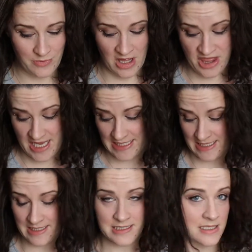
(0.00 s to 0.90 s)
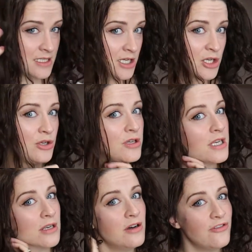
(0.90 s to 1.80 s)
this is good
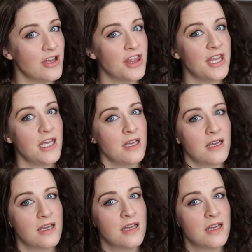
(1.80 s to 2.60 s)
enough, I think.